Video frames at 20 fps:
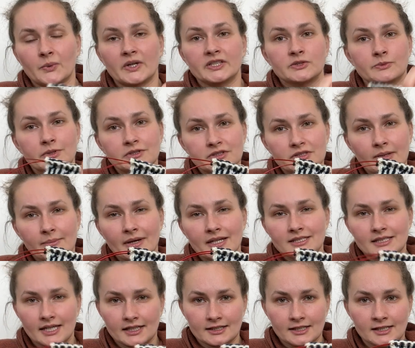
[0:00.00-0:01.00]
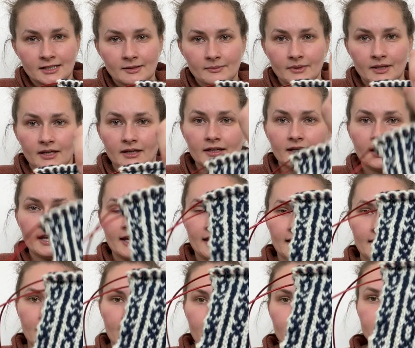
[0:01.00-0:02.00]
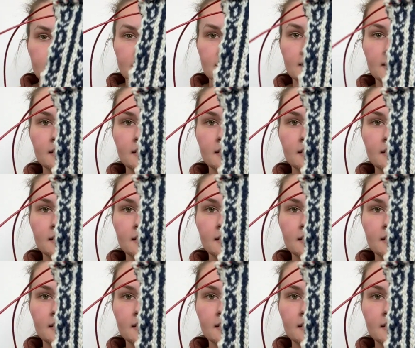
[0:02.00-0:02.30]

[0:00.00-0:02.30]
I switched up my technique a bit and